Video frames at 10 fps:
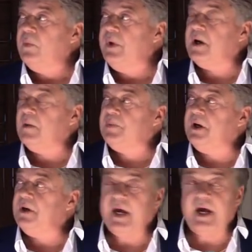We
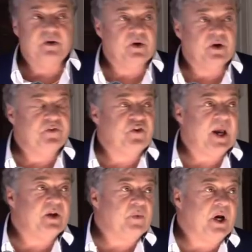completed that in early
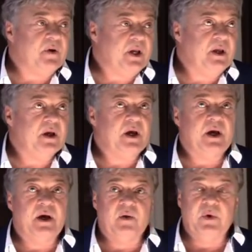January.
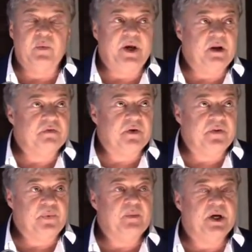We waited for
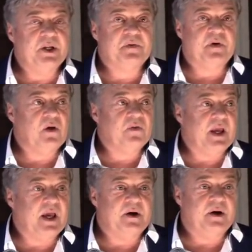3 months for
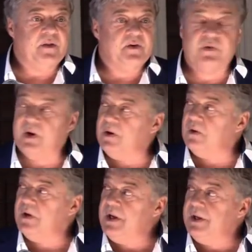Health Canada, the
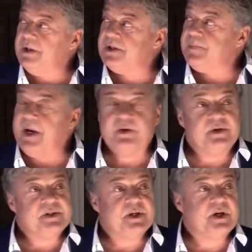Toronto
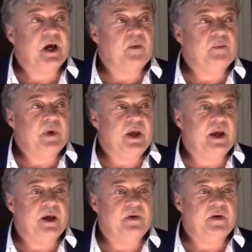inspectors to come,
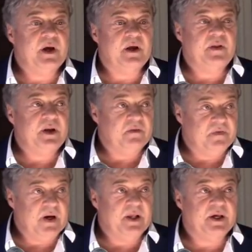and they did
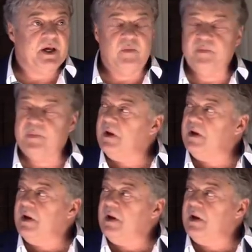finally come.